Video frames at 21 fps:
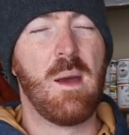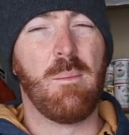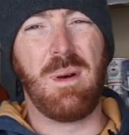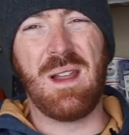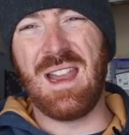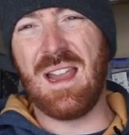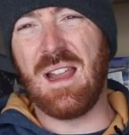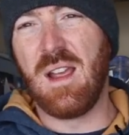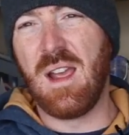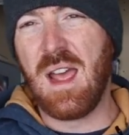
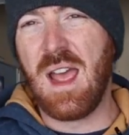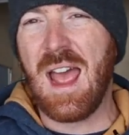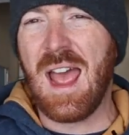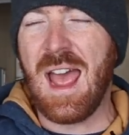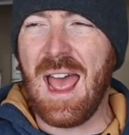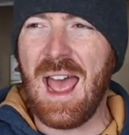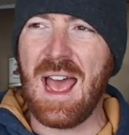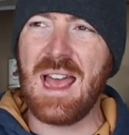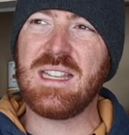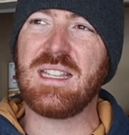But
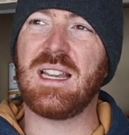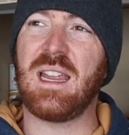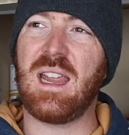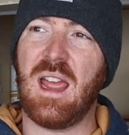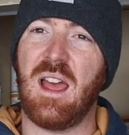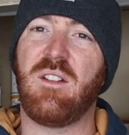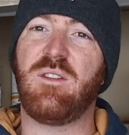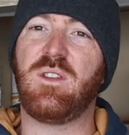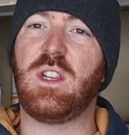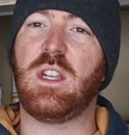as I
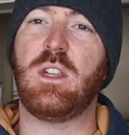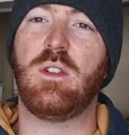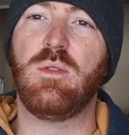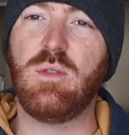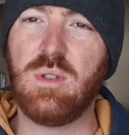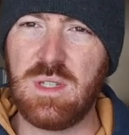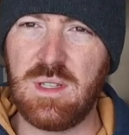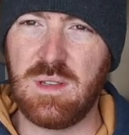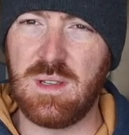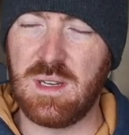have
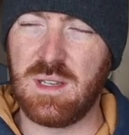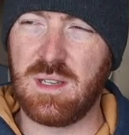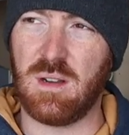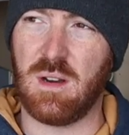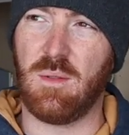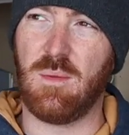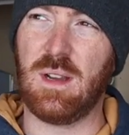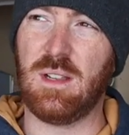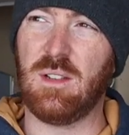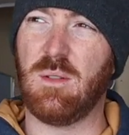used this
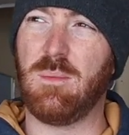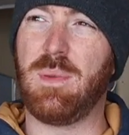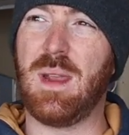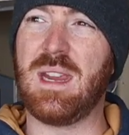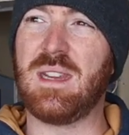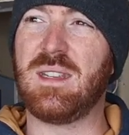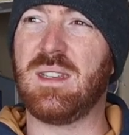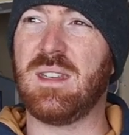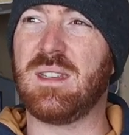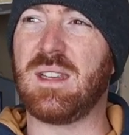on a regular
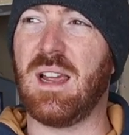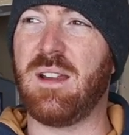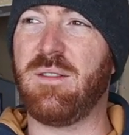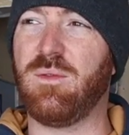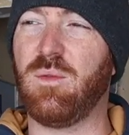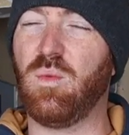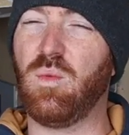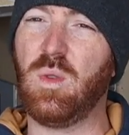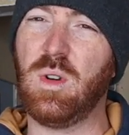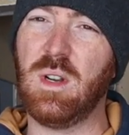basis,
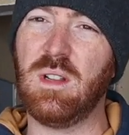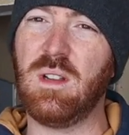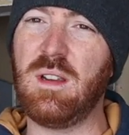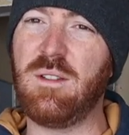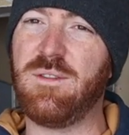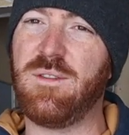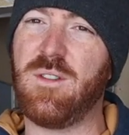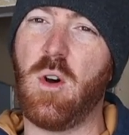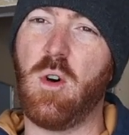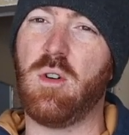I've
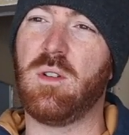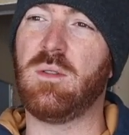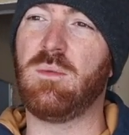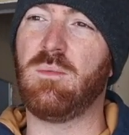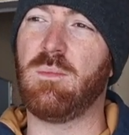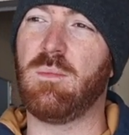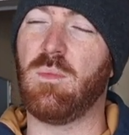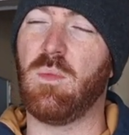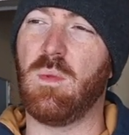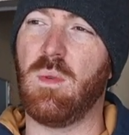really
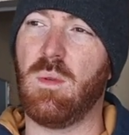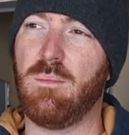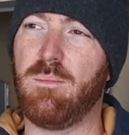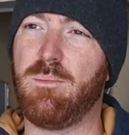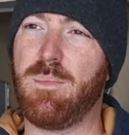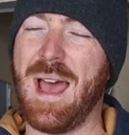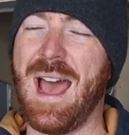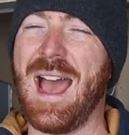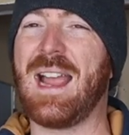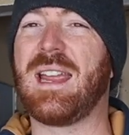fallen
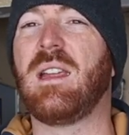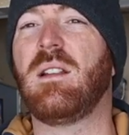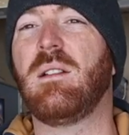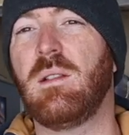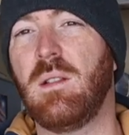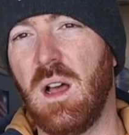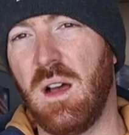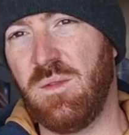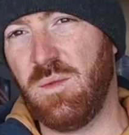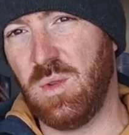back
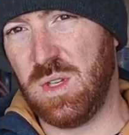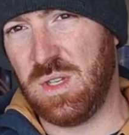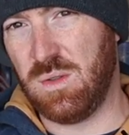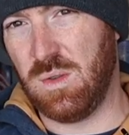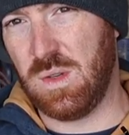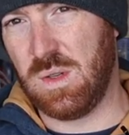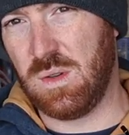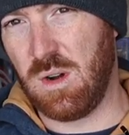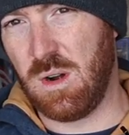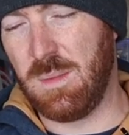in love with
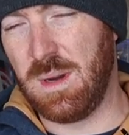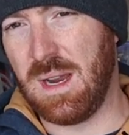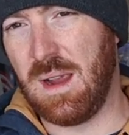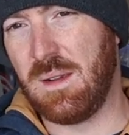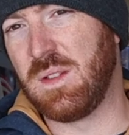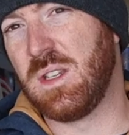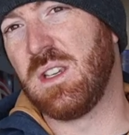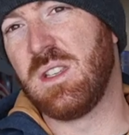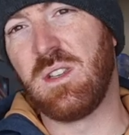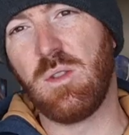Swiss Army
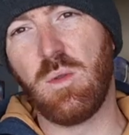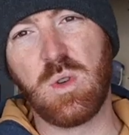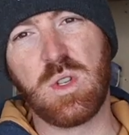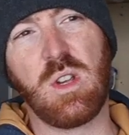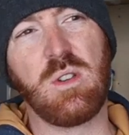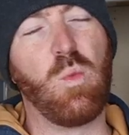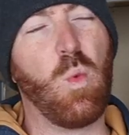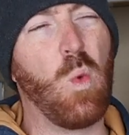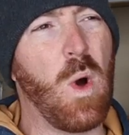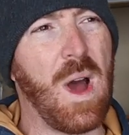knives, because there
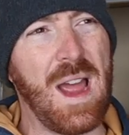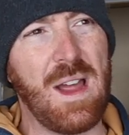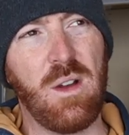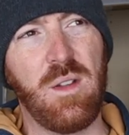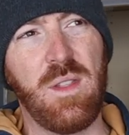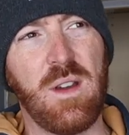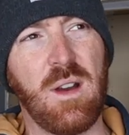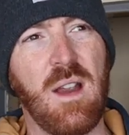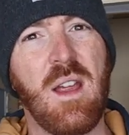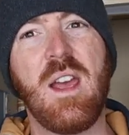was a
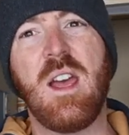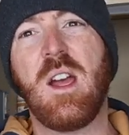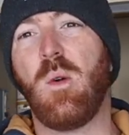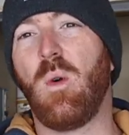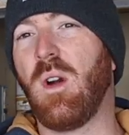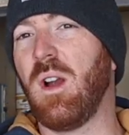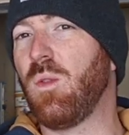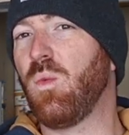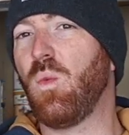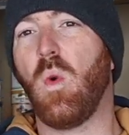while there
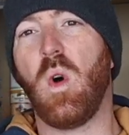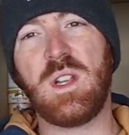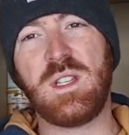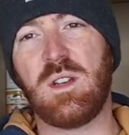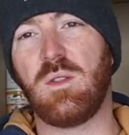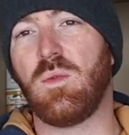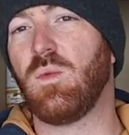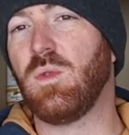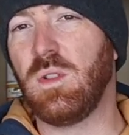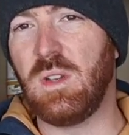where I
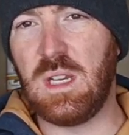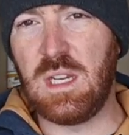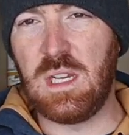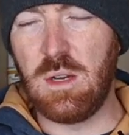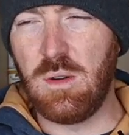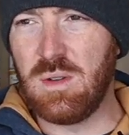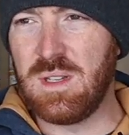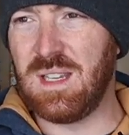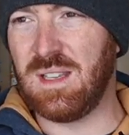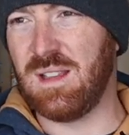wasn't really
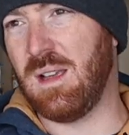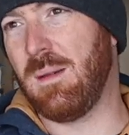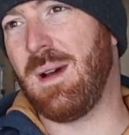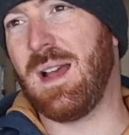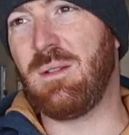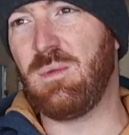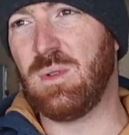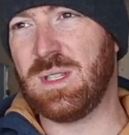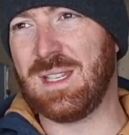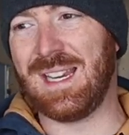using them.
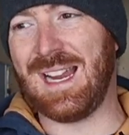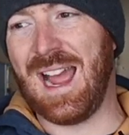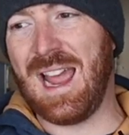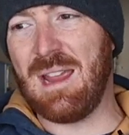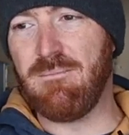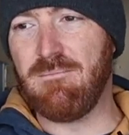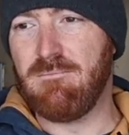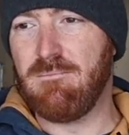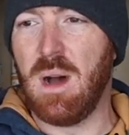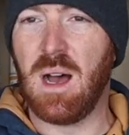I was like,
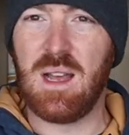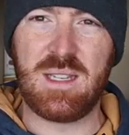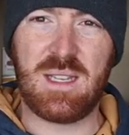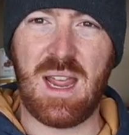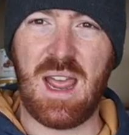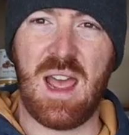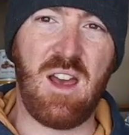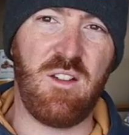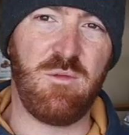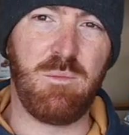I
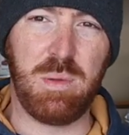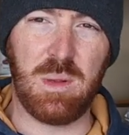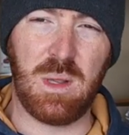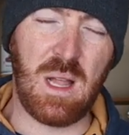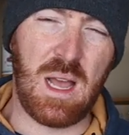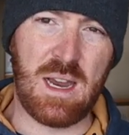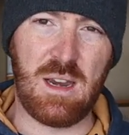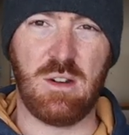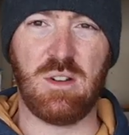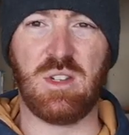must have
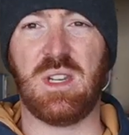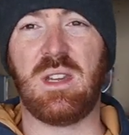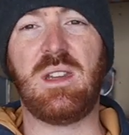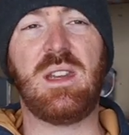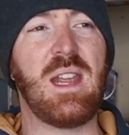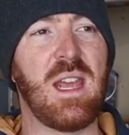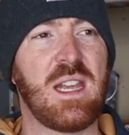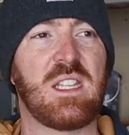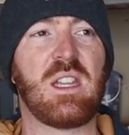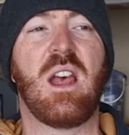pliers.
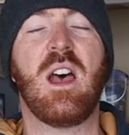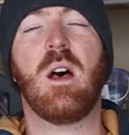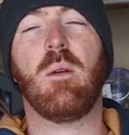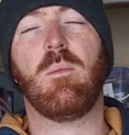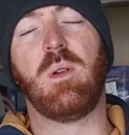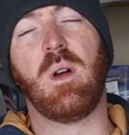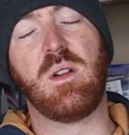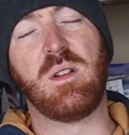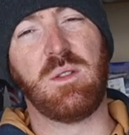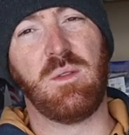And yes,
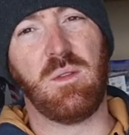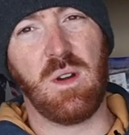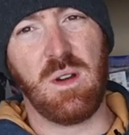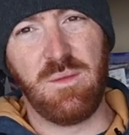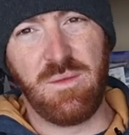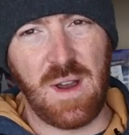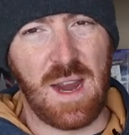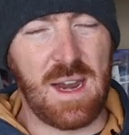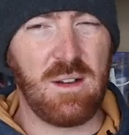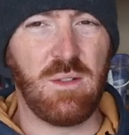pliers are
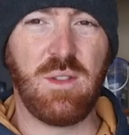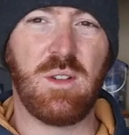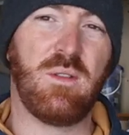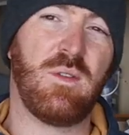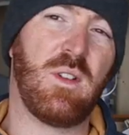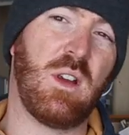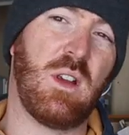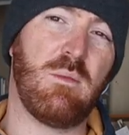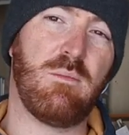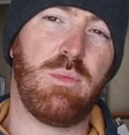very vital, they're
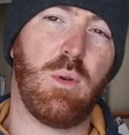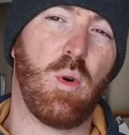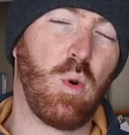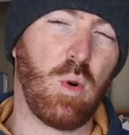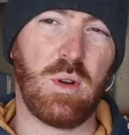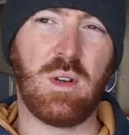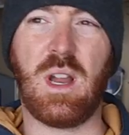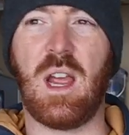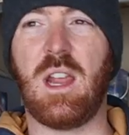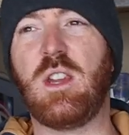very
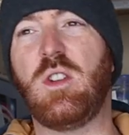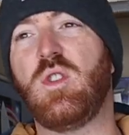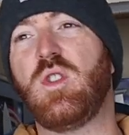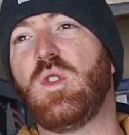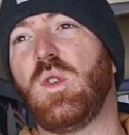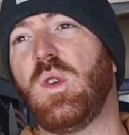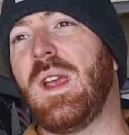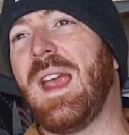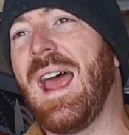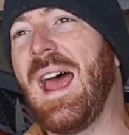important. I
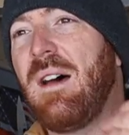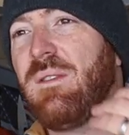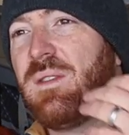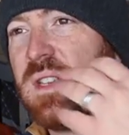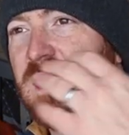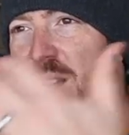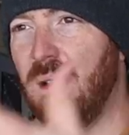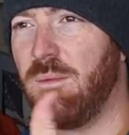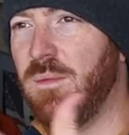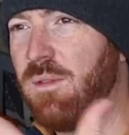usually
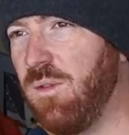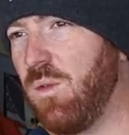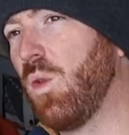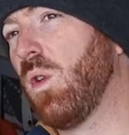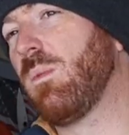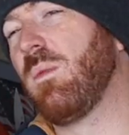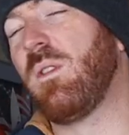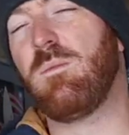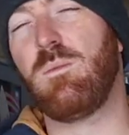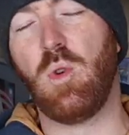have some
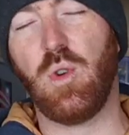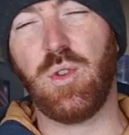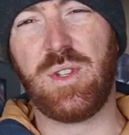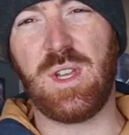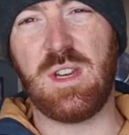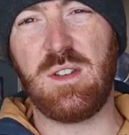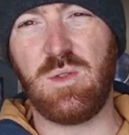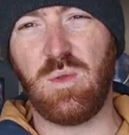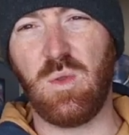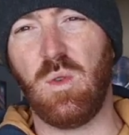form of
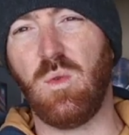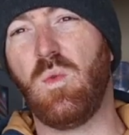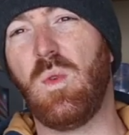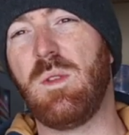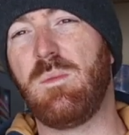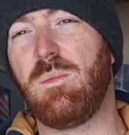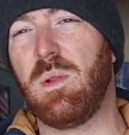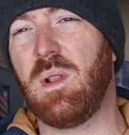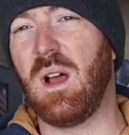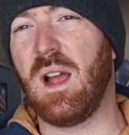multi-tool
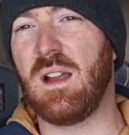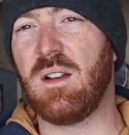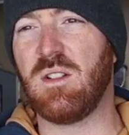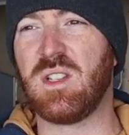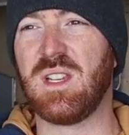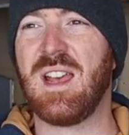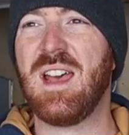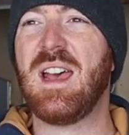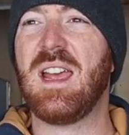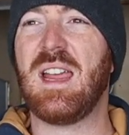with
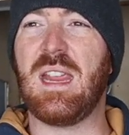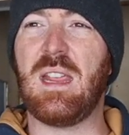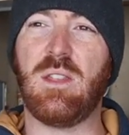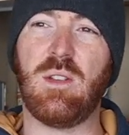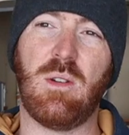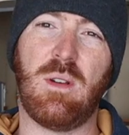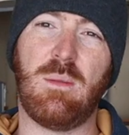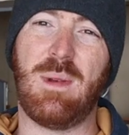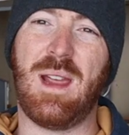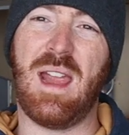pliers,
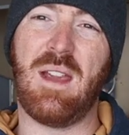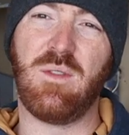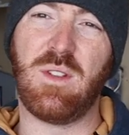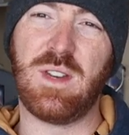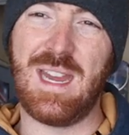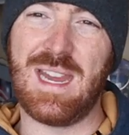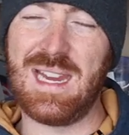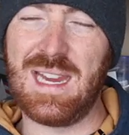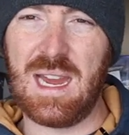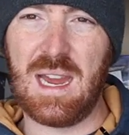either in my
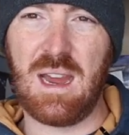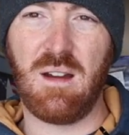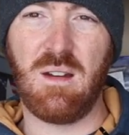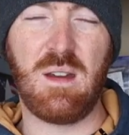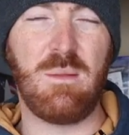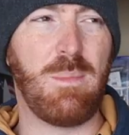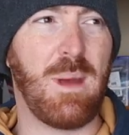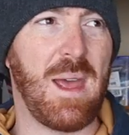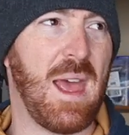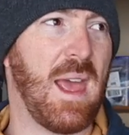everyday
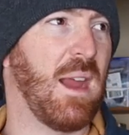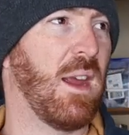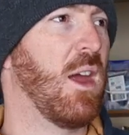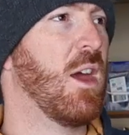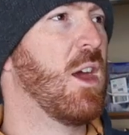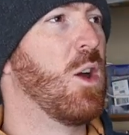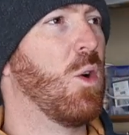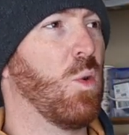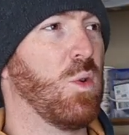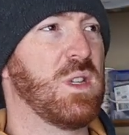carry bag
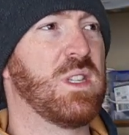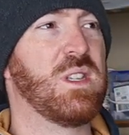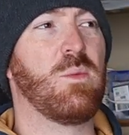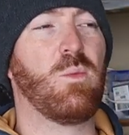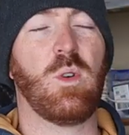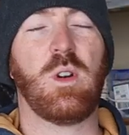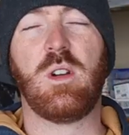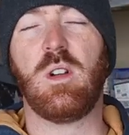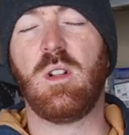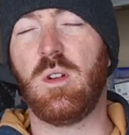or
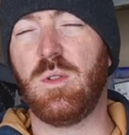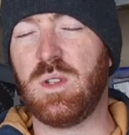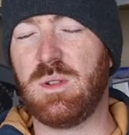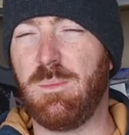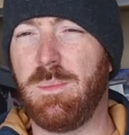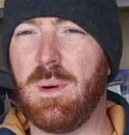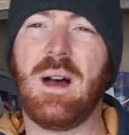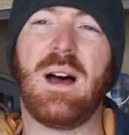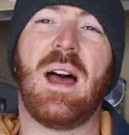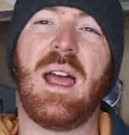somewhere
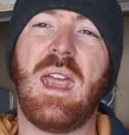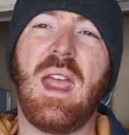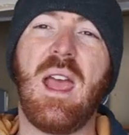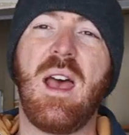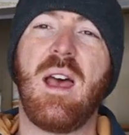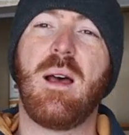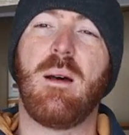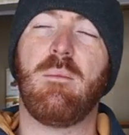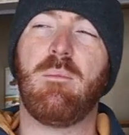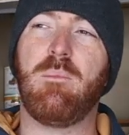close by.
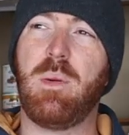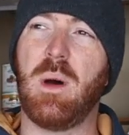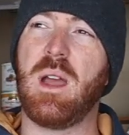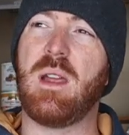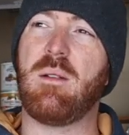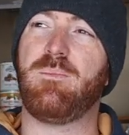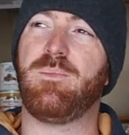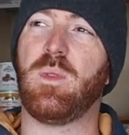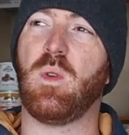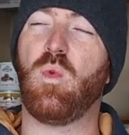
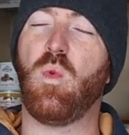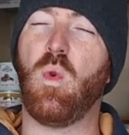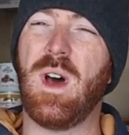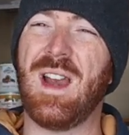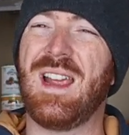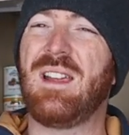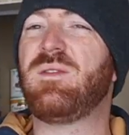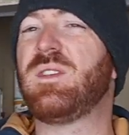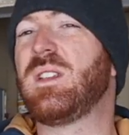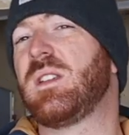But
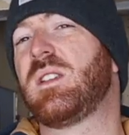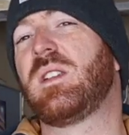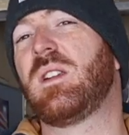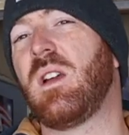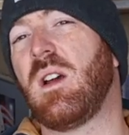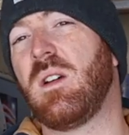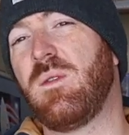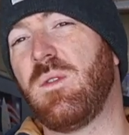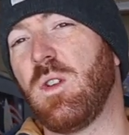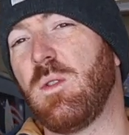what I've
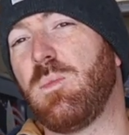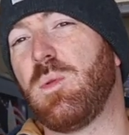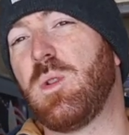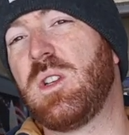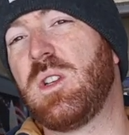discovered,